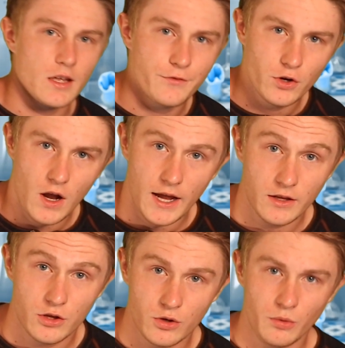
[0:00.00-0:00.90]
If your
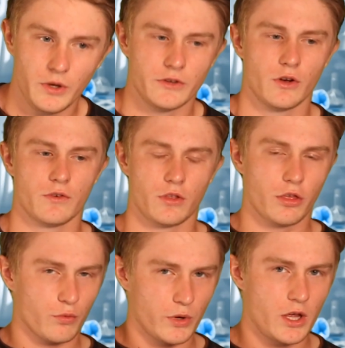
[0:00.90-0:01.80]
IQ is over
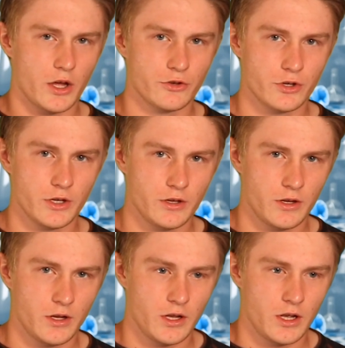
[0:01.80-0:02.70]
300,
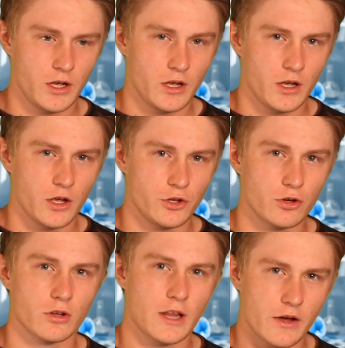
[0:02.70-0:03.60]

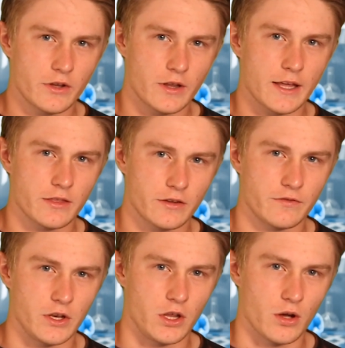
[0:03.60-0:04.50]
you're allowed to like this
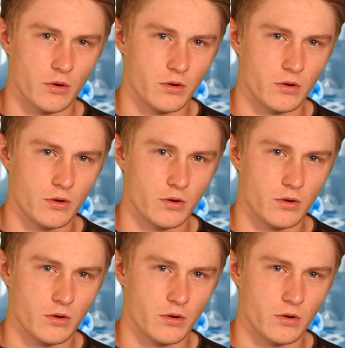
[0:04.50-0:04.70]
video.